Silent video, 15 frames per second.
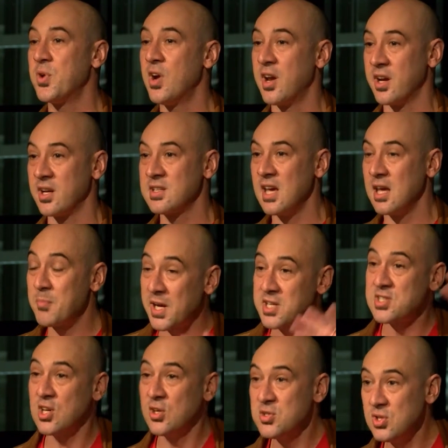product. And by
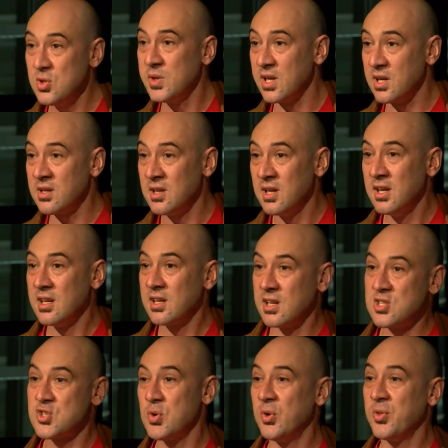so doing,
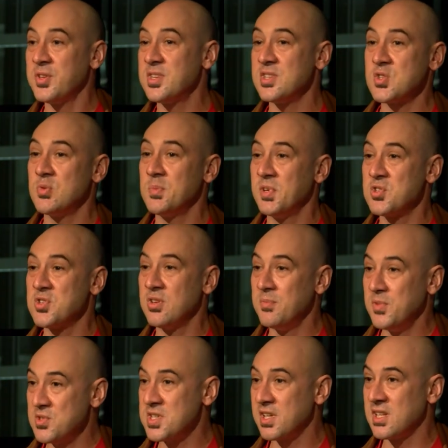control the distribution of
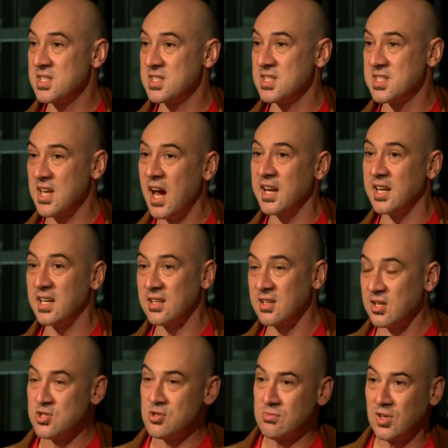music in society and
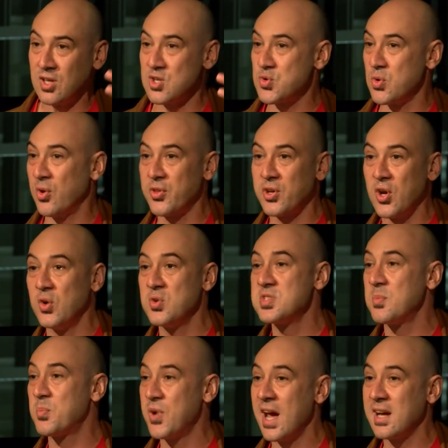con control the codes
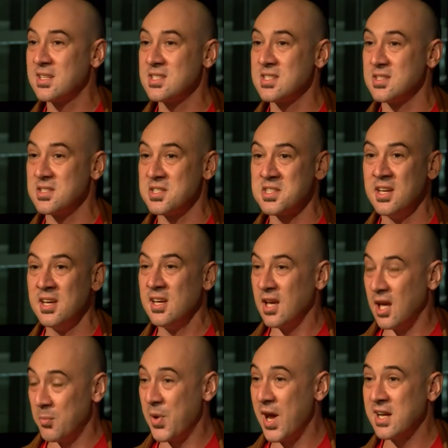and practices
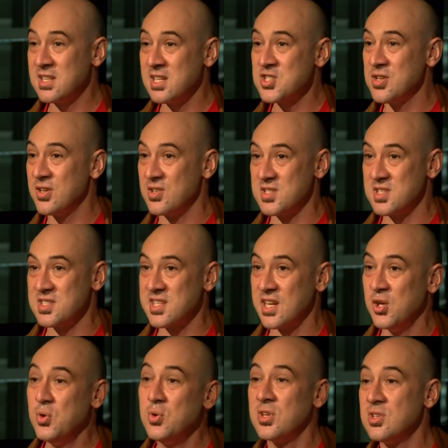and practitioners and say
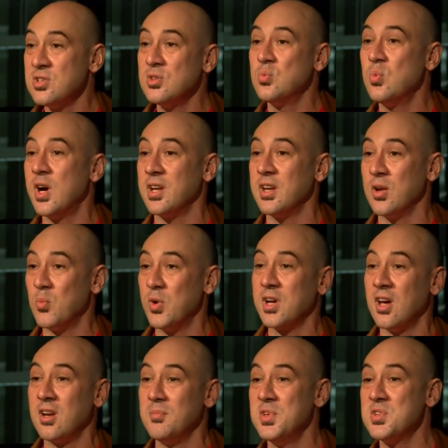who can do what and what
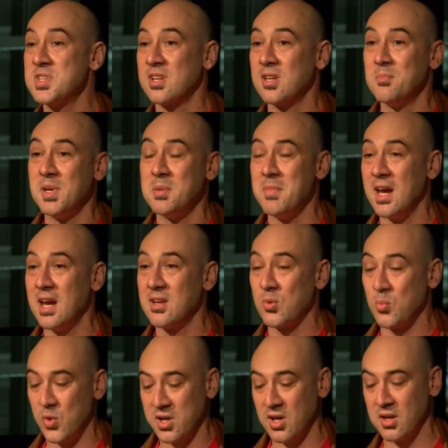kind of music can be made
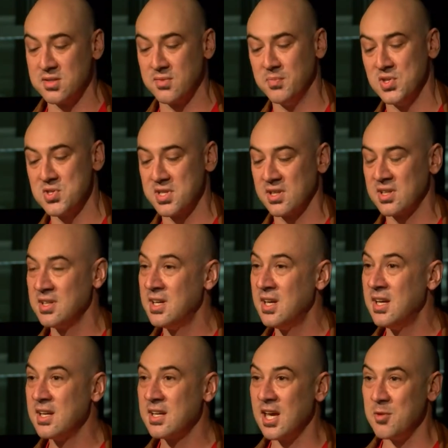and what kind of music
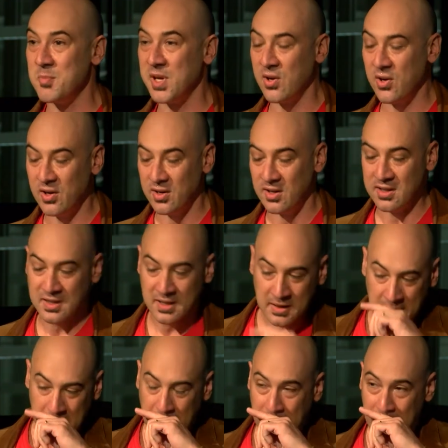can be heard.
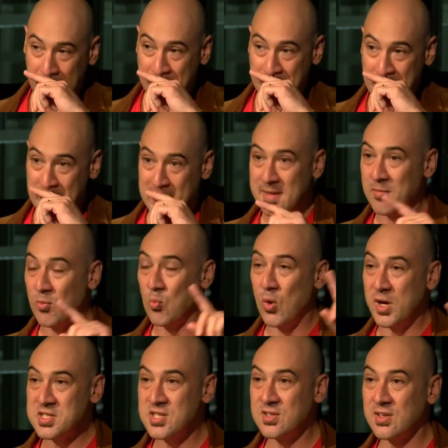Um,
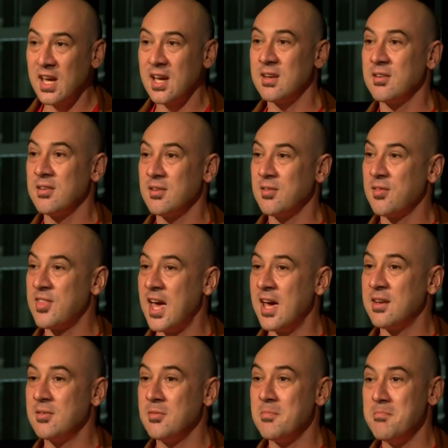once you get
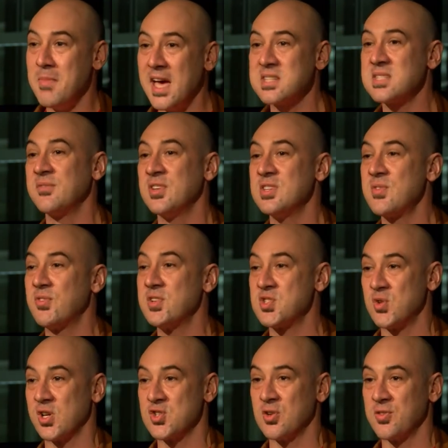that massive
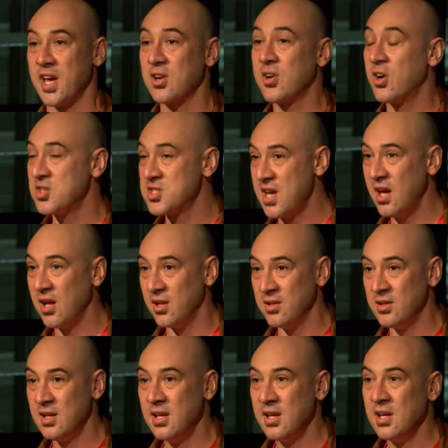infrastructure, that cartel,
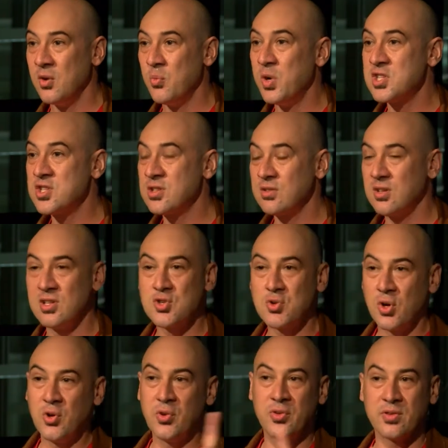which
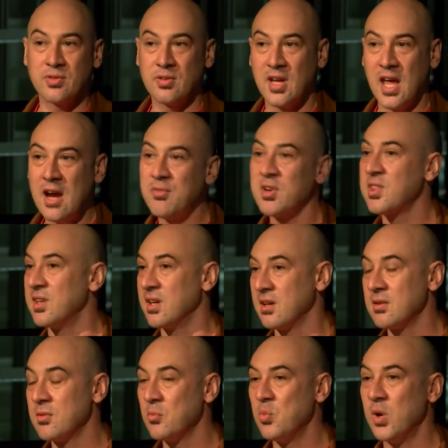controlled
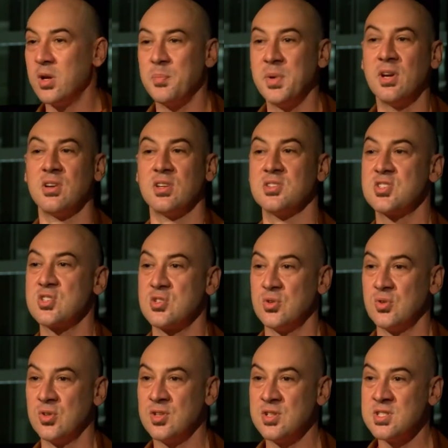everything, what appeared in
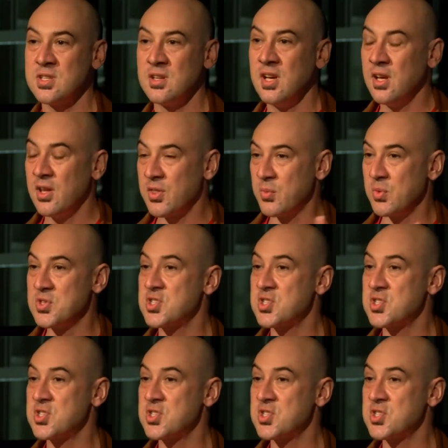stores, through